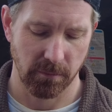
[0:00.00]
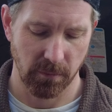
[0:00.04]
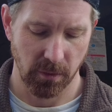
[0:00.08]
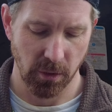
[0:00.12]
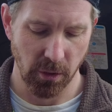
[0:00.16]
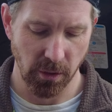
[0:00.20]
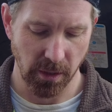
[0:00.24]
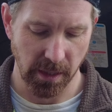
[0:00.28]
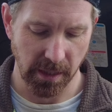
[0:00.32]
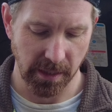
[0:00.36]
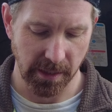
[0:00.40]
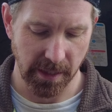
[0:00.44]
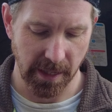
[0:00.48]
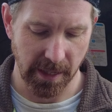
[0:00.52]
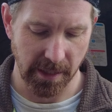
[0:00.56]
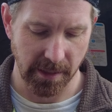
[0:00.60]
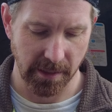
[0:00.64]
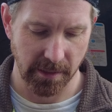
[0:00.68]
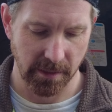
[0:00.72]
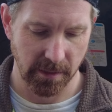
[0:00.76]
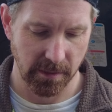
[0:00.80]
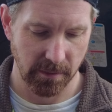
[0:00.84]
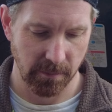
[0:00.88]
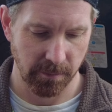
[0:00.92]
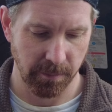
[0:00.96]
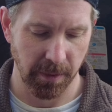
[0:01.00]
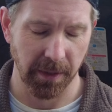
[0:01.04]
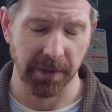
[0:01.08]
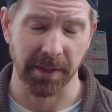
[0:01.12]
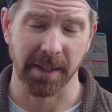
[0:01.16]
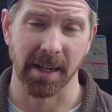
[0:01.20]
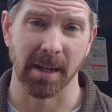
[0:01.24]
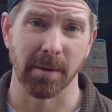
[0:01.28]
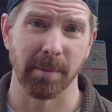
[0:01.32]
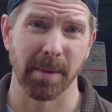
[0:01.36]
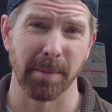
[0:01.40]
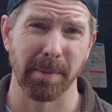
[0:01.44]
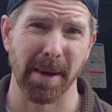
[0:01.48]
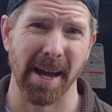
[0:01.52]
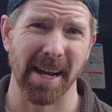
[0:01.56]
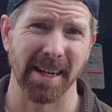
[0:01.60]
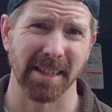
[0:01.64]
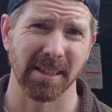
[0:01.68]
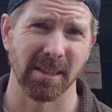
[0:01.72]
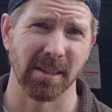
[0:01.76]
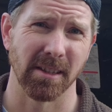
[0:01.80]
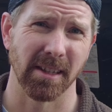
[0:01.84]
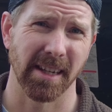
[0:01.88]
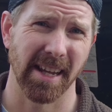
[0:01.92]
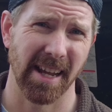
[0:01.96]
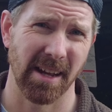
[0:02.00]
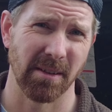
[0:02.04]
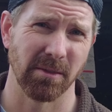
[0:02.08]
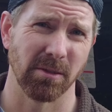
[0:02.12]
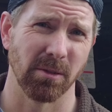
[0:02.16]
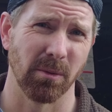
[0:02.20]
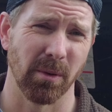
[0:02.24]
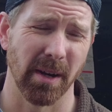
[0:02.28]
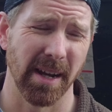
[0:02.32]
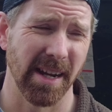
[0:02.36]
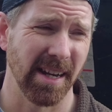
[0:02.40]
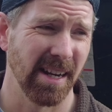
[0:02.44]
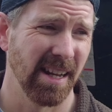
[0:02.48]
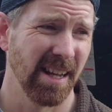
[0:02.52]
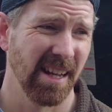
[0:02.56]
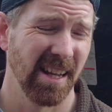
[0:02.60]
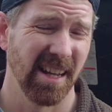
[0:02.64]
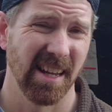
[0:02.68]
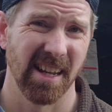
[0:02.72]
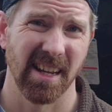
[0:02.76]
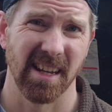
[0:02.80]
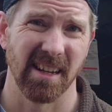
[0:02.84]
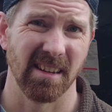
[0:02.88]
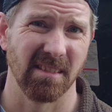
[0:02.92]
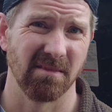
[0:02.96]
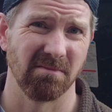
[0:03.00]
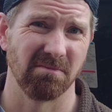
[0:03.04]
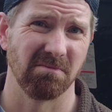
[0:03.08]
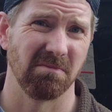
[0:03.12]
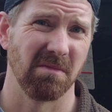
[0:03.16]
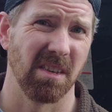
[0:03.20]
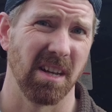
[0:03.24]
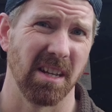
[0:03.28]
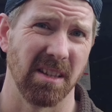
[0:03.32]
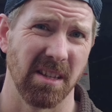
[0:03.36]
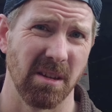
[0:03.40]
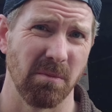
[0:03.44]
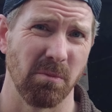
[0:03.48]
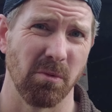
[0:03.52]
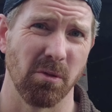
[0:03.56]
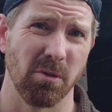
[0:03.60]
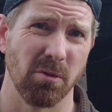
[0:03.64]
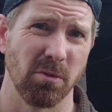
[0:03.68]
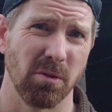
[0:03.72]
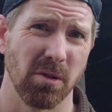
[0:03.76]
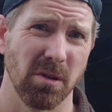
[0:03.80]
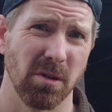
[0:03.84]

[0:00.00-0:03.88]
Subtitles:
hooking that, buttoning up the back to the counterweight, and then we're all